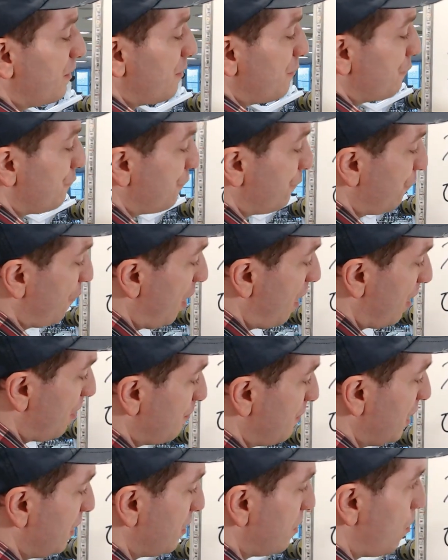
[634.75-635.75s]

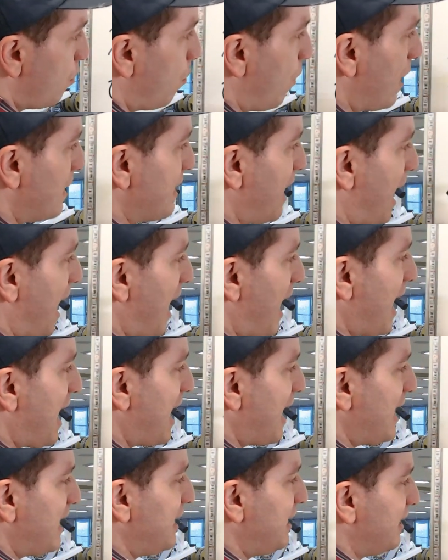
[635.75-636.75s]
from when
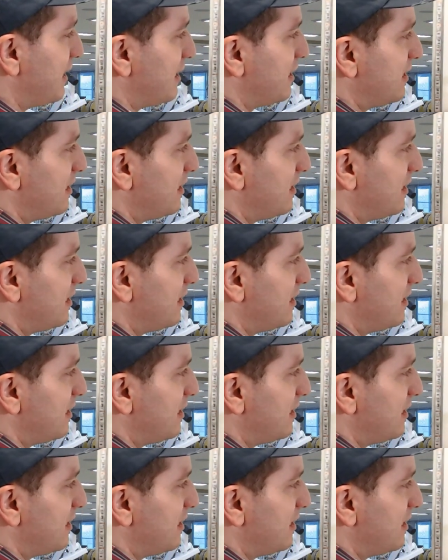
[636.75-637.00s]
I